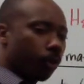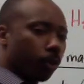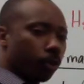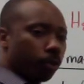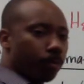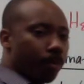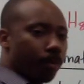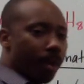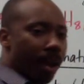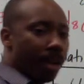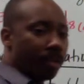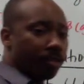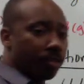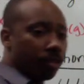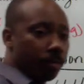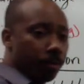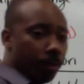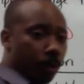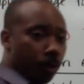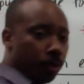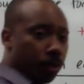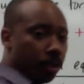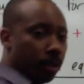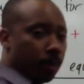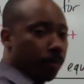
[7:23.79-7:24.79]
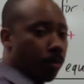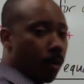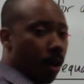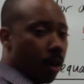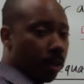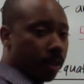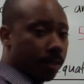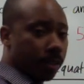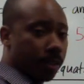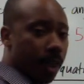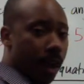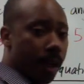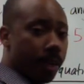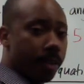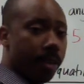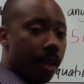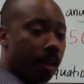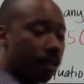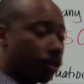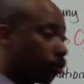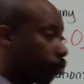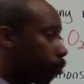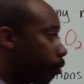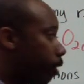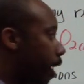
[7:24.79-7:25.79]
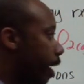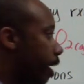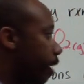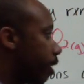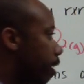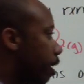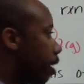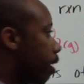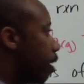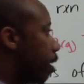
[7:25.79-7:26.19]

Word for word: Those match both in the product side. That's great.